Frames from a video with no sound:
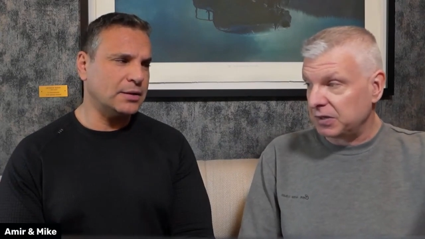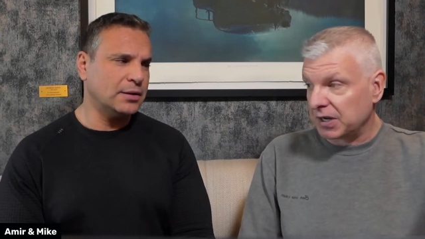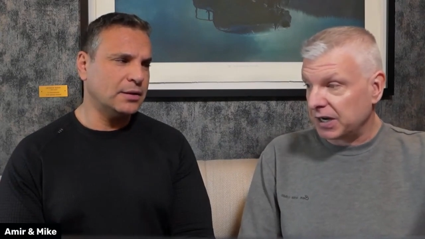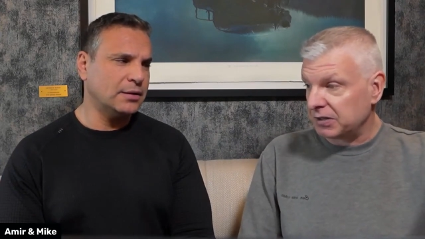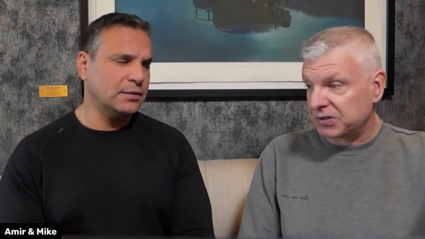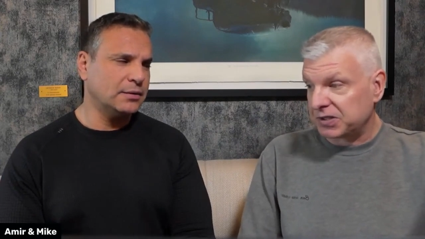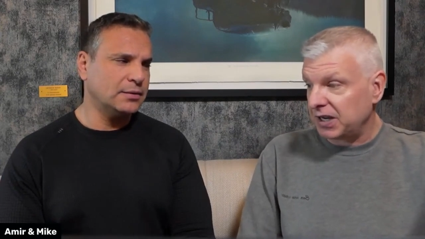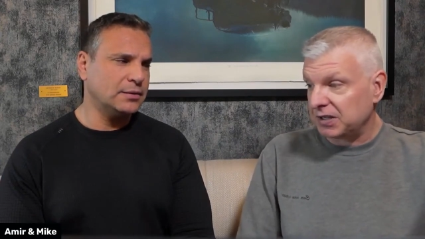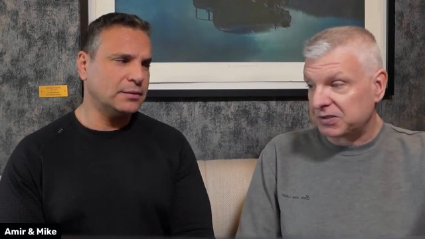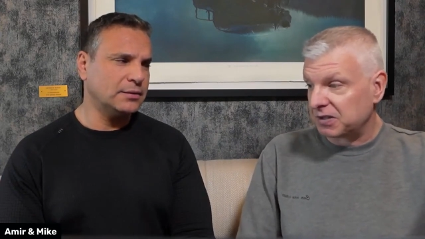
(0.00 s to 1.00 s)
Speaker 1: the United
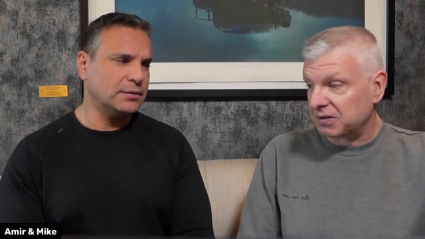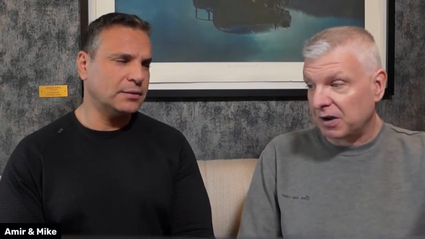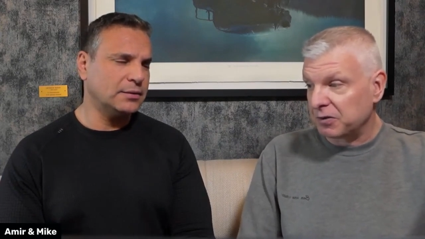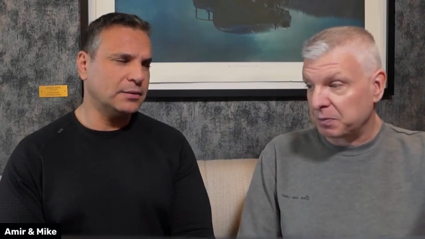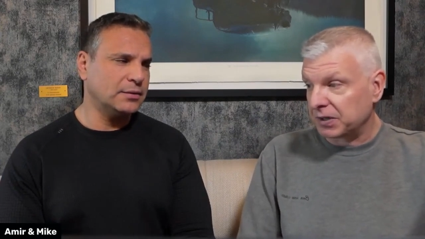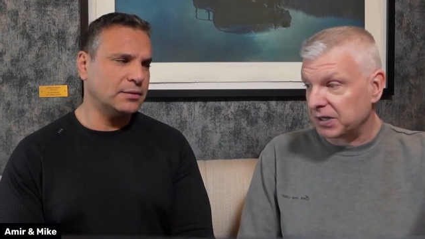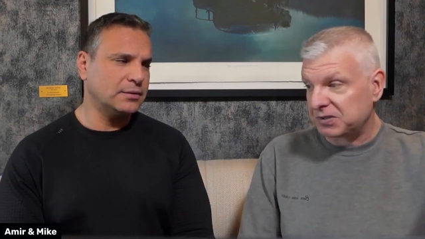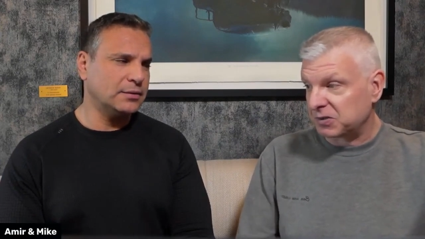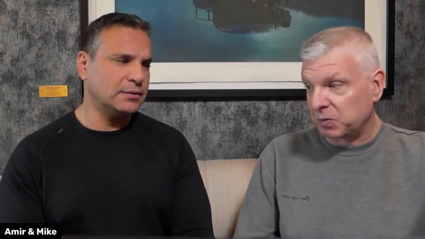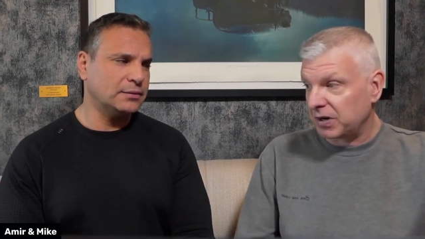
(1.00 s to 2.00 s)
States and other
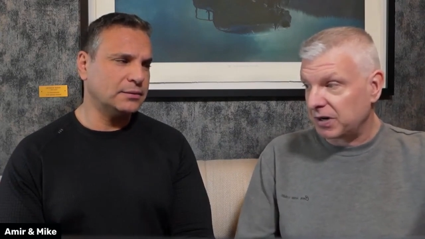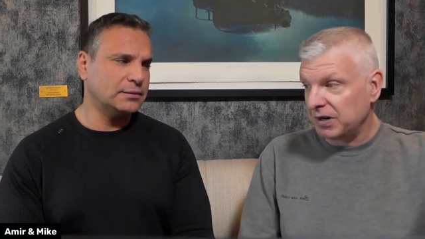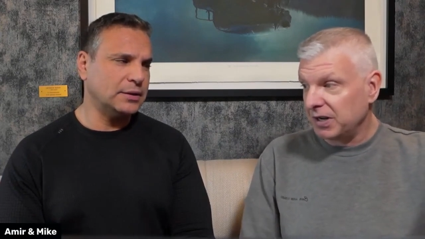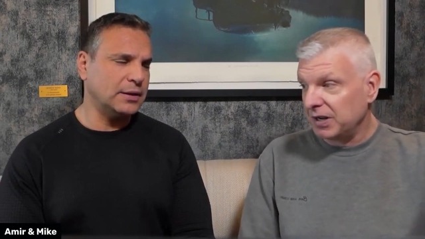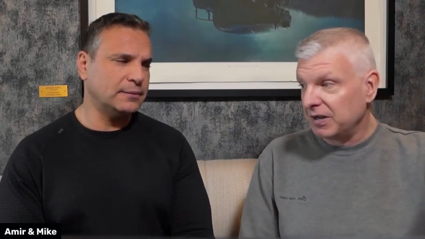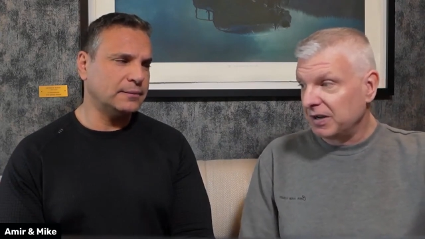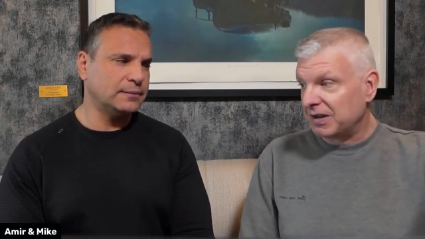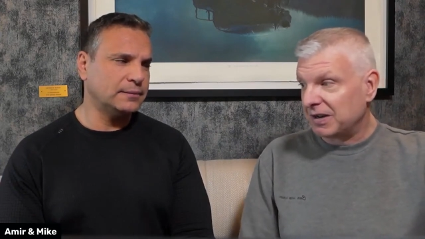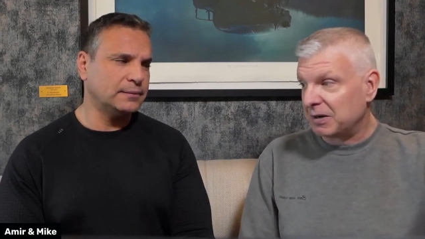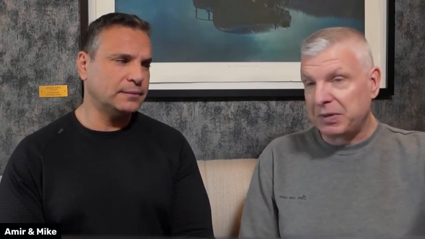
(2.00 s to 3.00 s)
places where yeah.
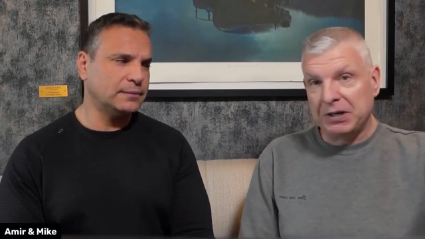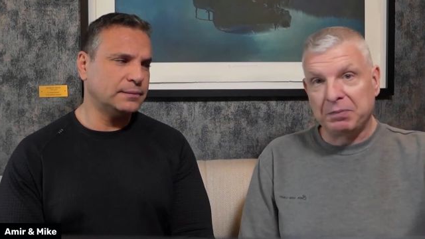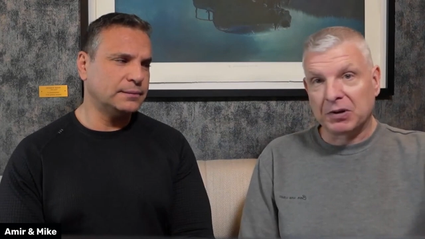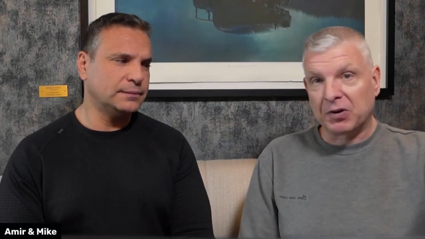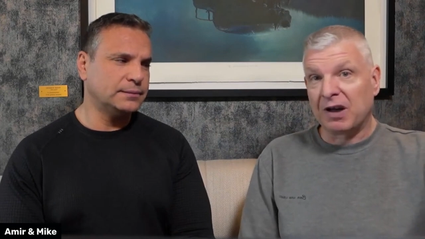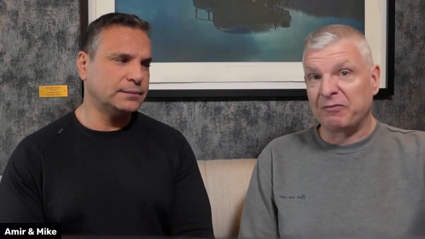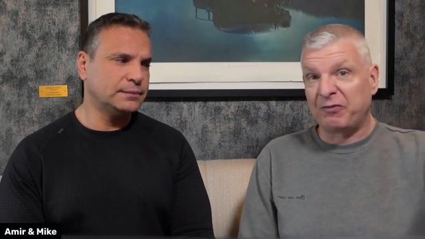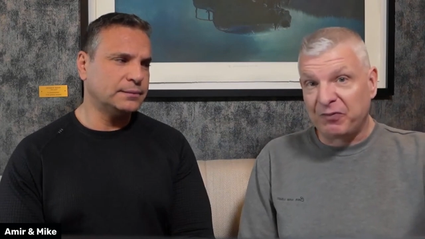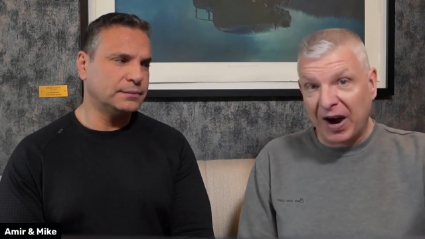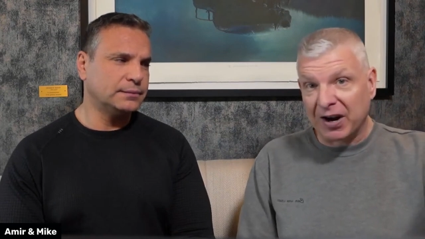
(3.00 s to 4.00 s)
uh, people are on
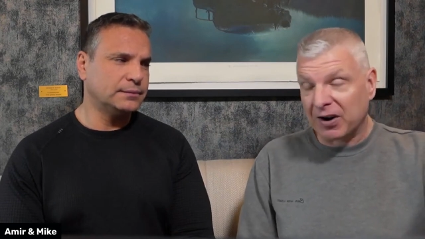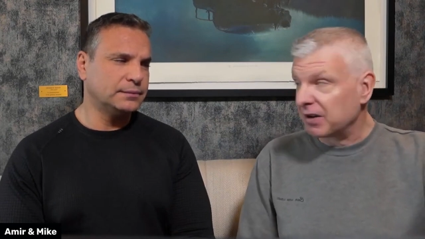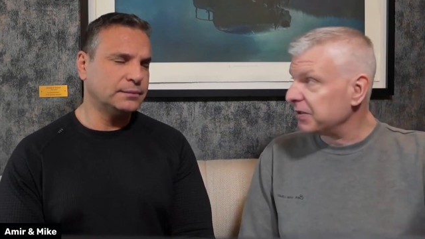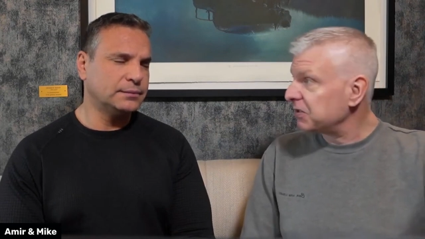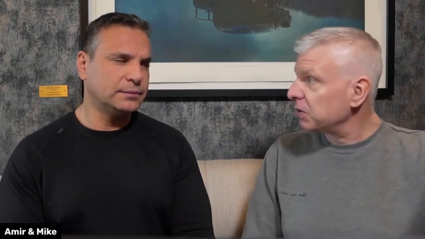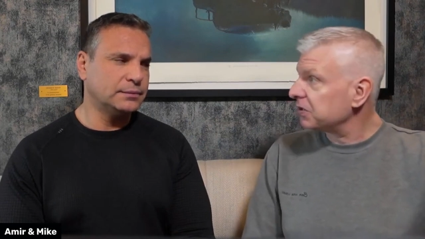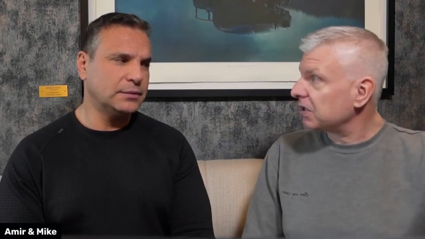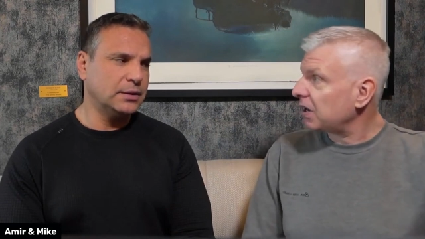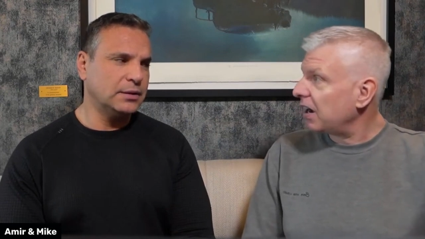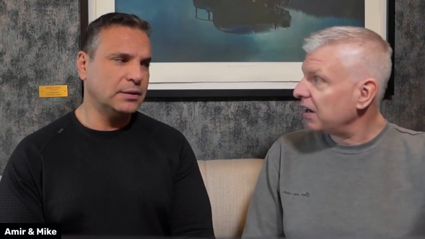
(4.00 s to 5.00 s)
fire. This was
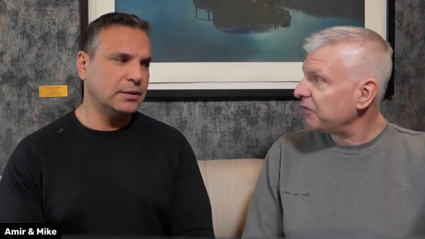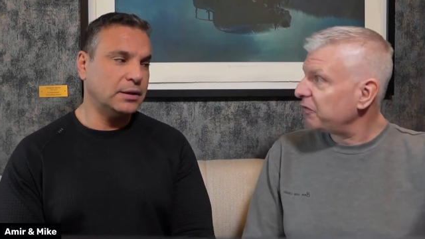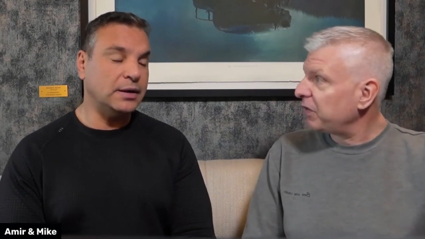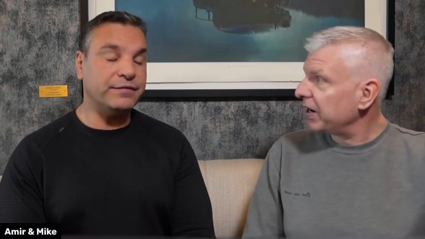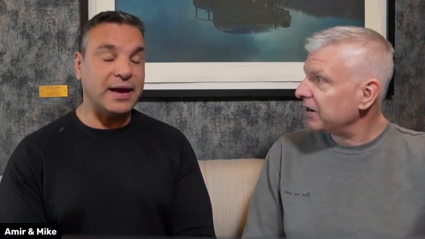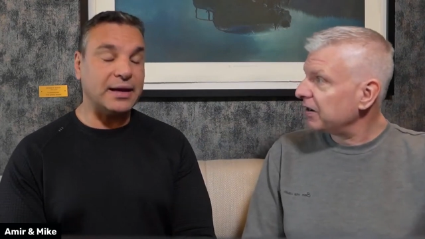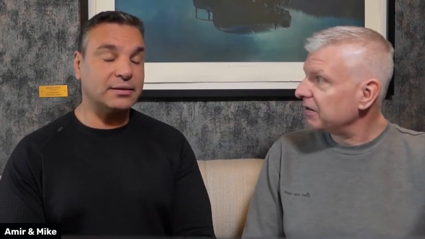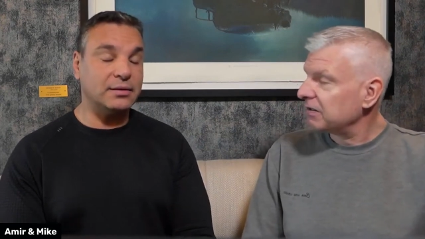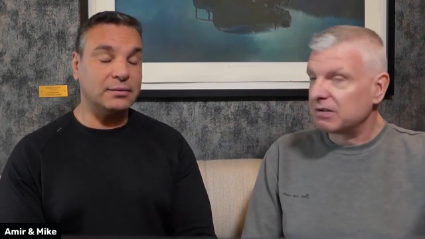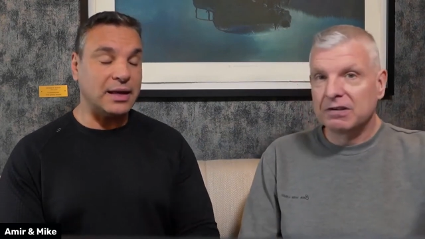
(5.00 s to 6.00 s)
an on fire. In
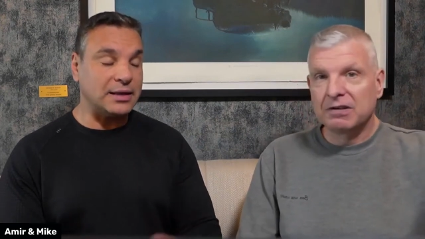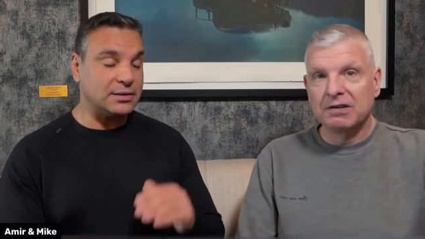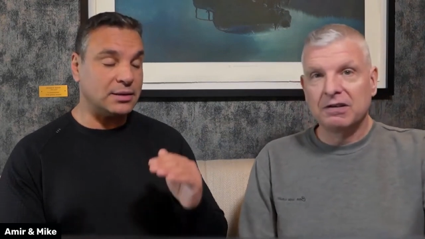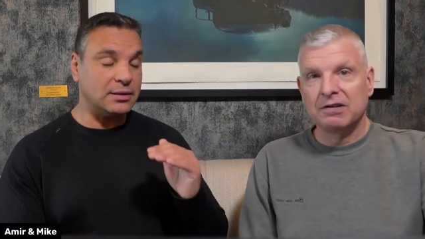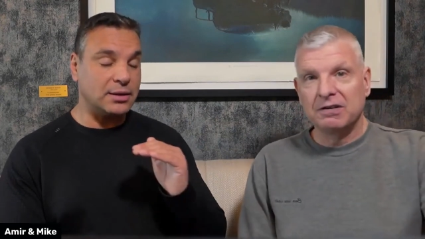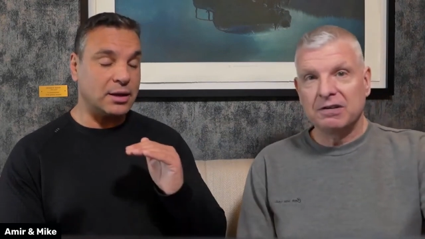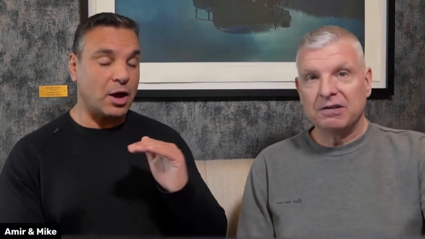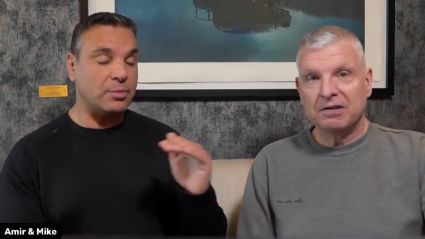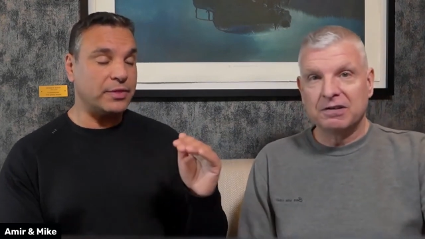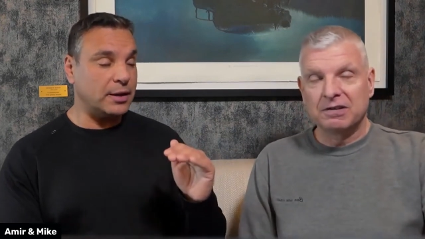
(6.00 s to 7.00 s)
fact,
Speaker 2: that's a, a
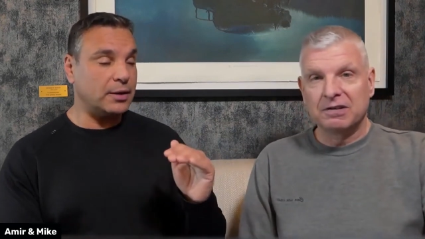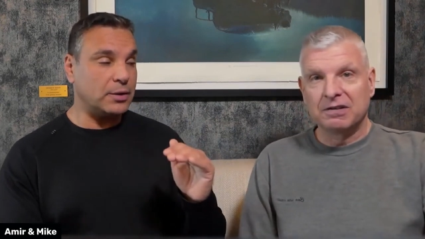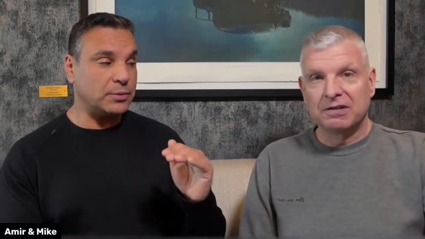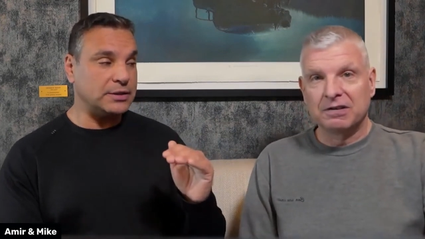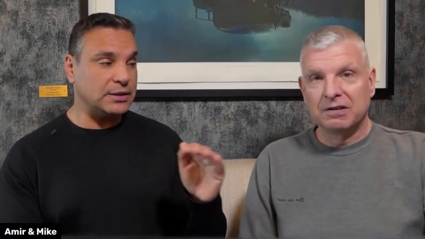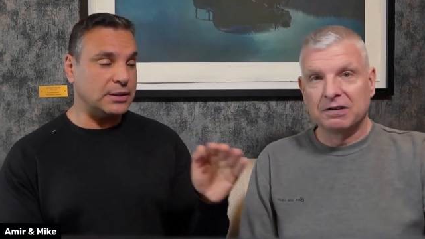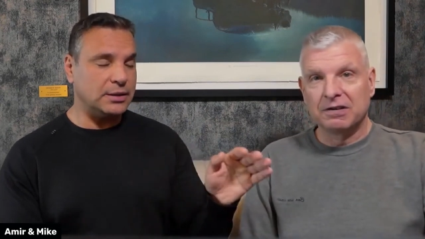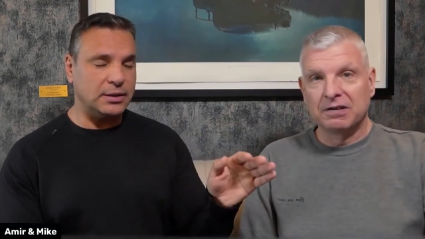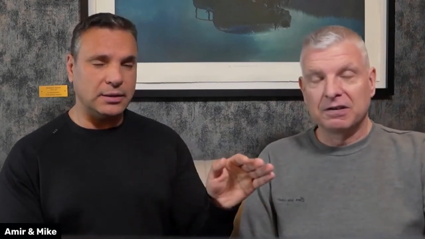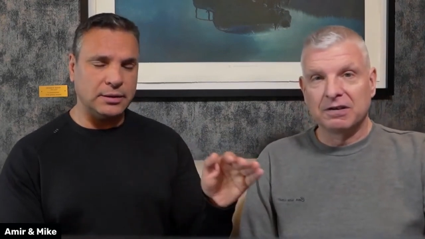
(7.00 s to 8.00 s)
common thing that we
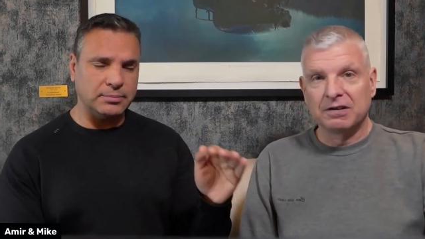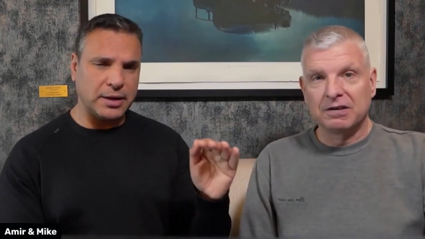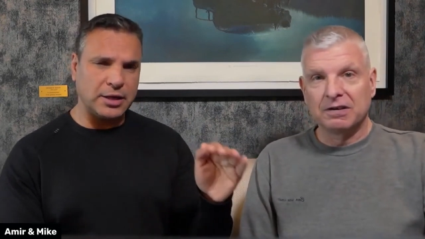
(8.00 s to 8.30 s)
see in